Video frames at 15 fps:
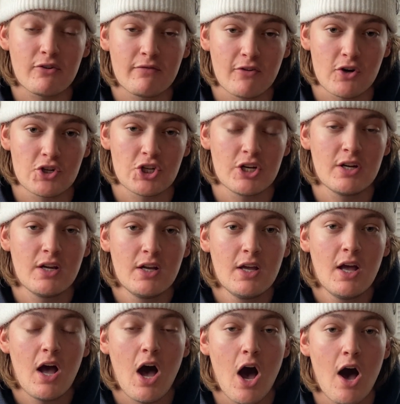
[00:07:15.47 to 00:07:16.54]
version
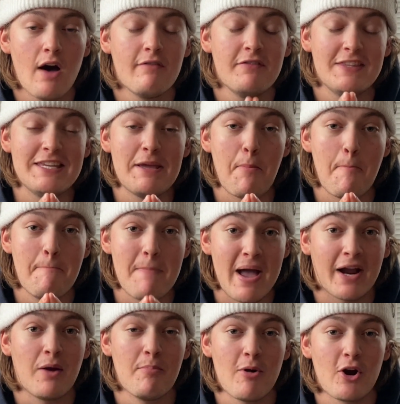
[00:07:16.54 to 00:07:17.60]
of the
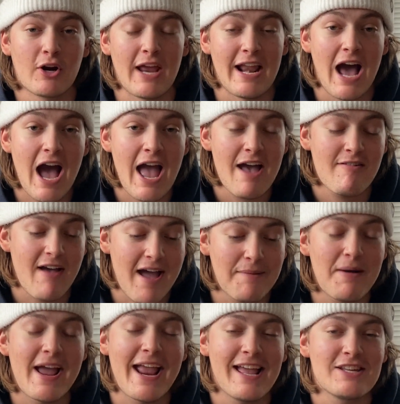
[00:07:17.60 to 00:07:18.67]
Mega Merc. And I have had
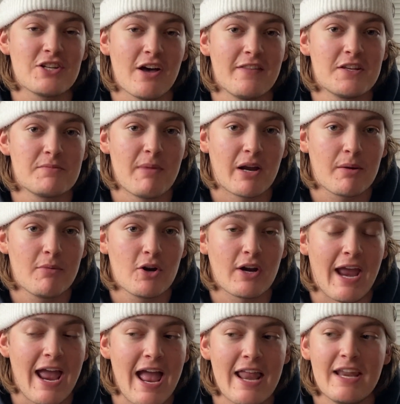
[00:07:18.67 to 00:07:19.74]
my hands on this Mega
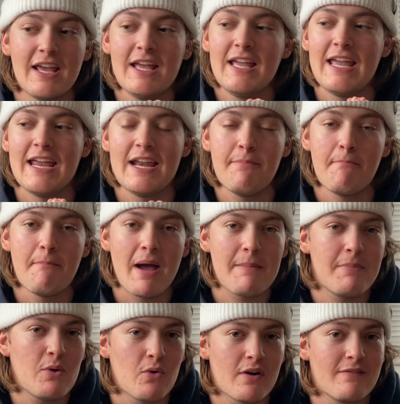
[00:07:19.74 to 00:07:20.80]
Merc, and it
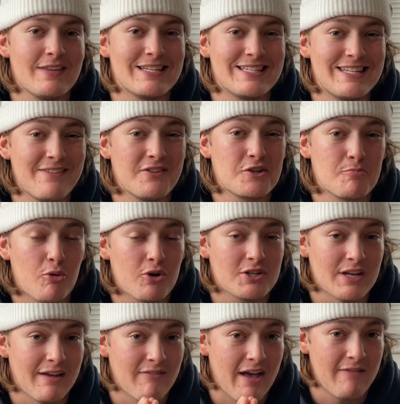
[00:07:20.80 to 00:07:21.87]
might be one of the stiffest boards
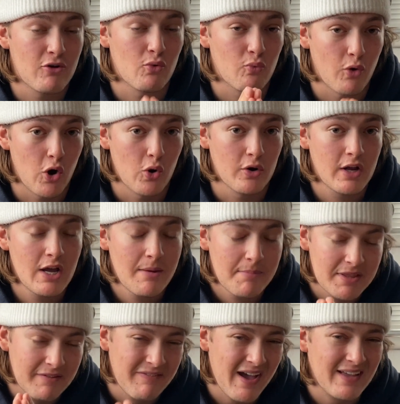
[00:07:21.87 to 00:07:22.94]
I've ever rode.
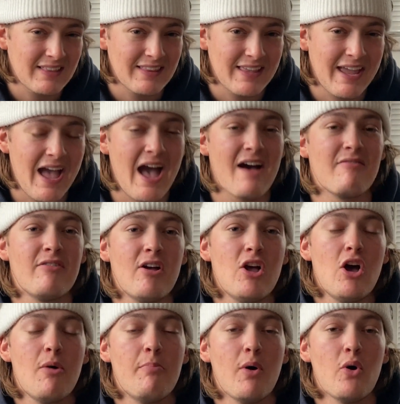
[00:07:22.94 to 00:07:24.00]
But the fact that they have
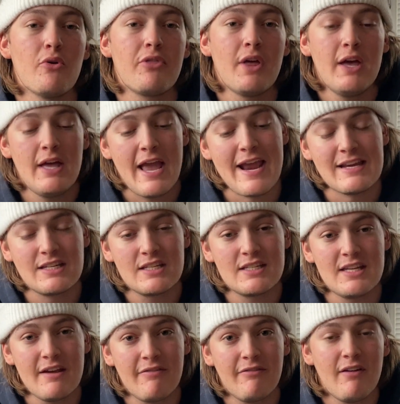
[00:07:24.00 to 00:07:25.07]
both a
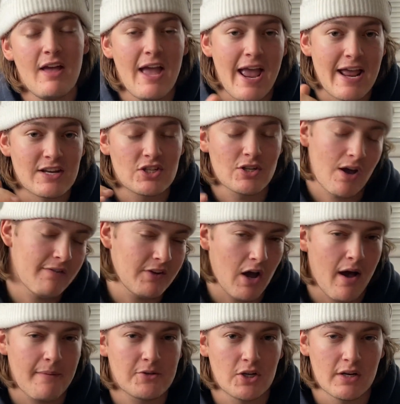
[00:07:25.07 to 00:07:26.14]
stiff and soft
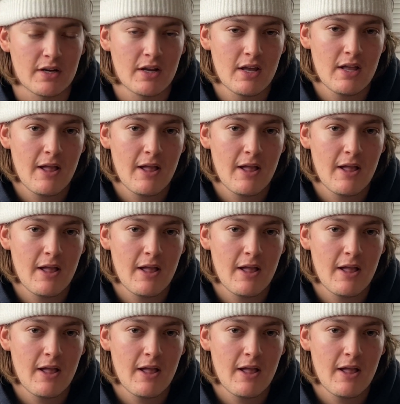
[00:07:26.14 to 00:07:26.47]
option